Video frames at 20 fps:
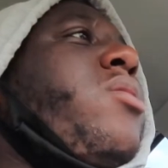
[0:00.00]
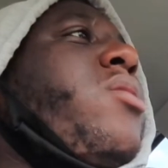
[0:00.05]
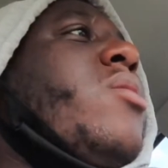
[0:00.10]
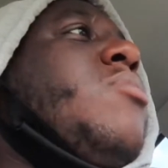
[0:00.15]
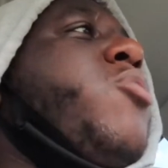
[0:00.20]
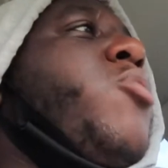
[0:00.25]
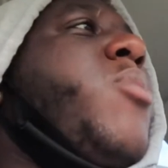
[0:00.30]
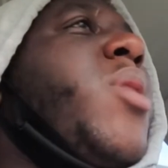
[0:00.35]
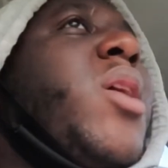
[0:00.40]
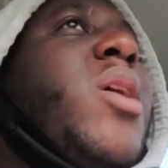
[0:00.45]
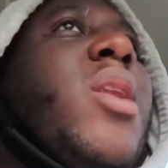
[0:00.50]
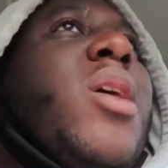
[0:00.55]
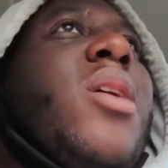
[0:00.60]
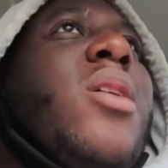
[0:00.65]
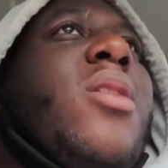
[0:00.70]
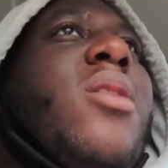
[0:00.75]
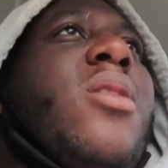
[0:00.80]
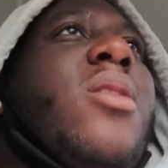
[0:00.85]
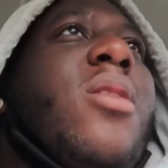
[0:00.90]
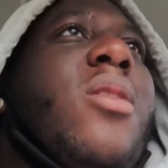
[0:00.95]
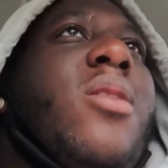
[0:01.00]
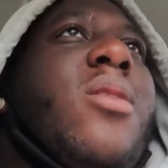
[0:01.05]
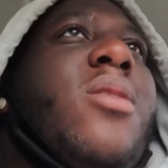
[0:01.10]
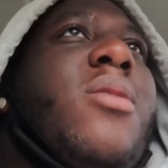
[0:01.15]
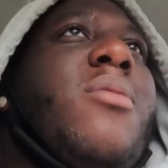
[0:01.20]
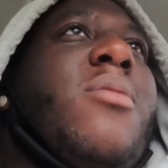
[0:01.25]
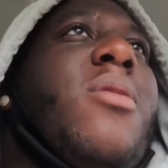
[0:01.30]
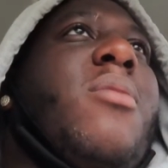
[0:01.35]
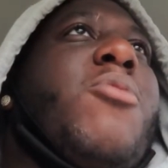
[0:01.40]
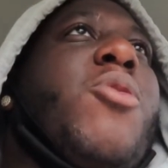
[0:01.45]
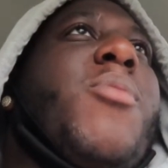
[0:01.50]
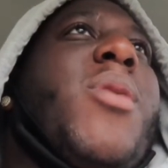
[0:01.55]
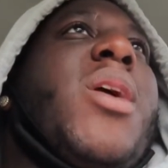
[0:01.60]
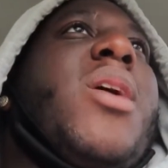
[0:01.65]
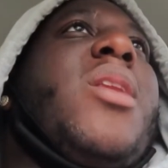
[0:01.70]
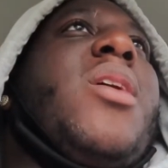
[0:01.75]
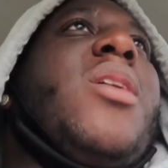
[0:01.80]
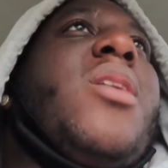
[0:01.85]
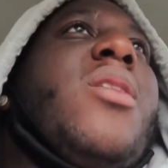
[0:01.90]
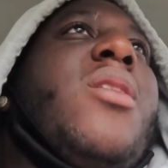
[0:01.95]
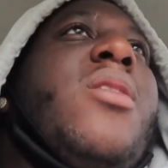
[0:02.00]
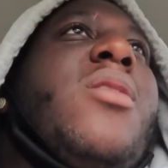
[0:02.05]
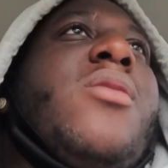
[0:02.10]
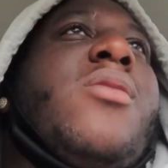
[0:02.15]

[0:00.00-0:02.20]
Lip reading: I'ma make the